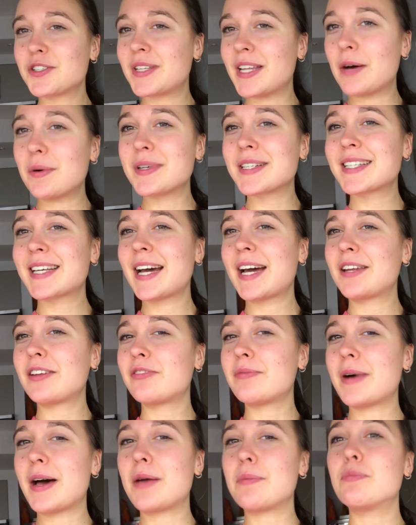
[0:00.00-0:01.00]
was kind of
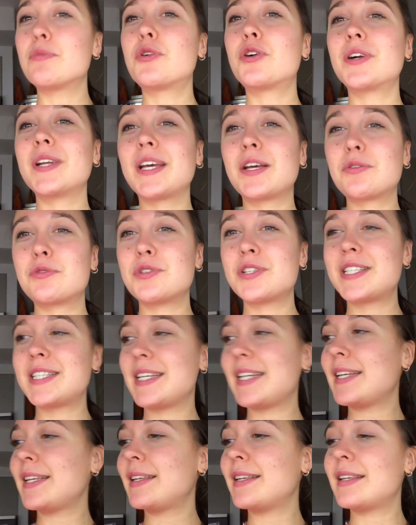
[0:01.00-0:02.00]
my morning
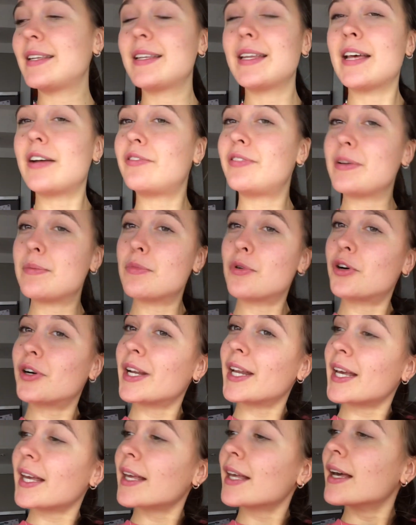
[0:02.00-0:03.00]
routine every
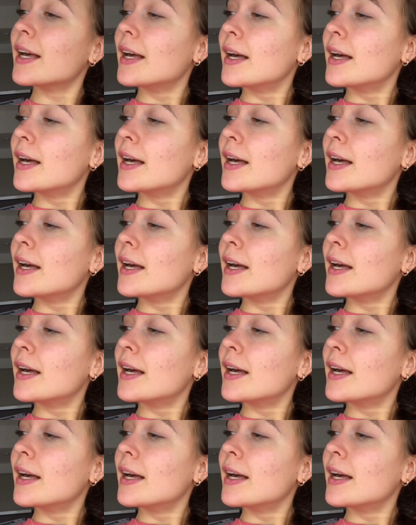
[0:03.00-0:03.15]
morning.